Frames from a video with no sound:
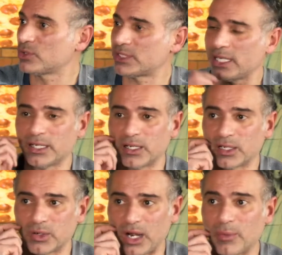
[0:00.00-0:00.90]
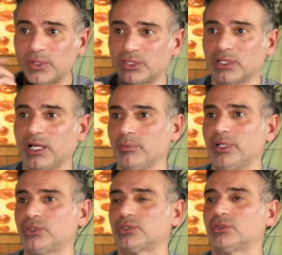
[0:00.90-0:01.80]
say, I went to
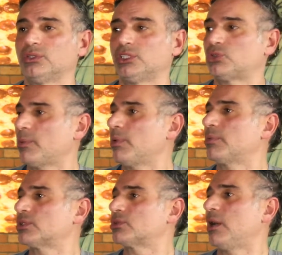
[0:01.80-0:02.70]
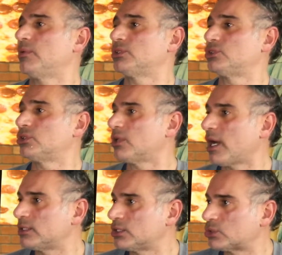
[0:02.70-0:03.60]
elementary school at Detroit Public School, I went to junior
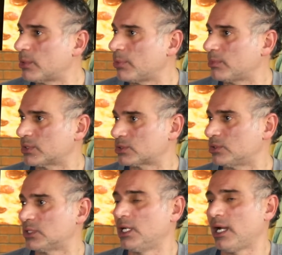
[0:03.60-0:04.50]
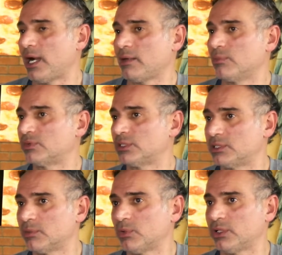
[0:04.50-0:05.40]
high Detroit Public Schools. I didn't move to
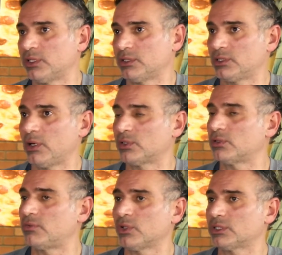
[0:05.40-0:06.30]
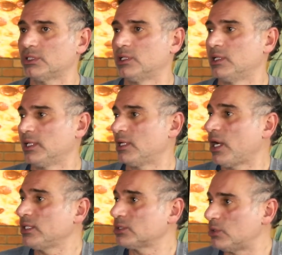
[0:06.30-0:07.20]
Dearborn until I went to Fortson in
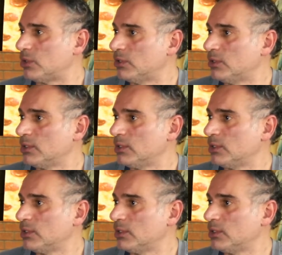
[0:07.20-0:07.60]
high school.